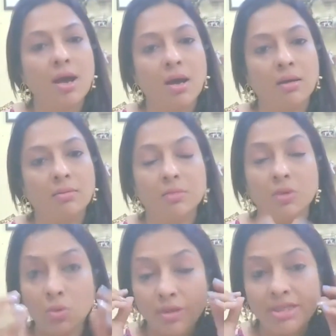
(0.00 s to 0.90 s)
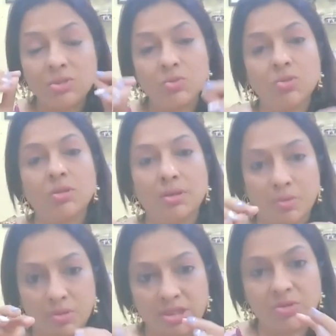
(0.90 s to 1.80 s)
look into
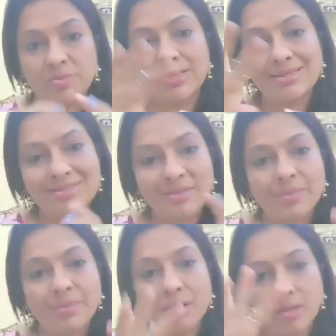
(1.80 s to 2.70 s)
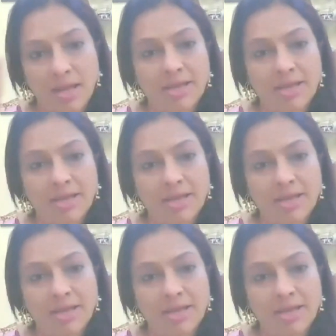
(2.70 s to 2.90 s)
it will be a symbol,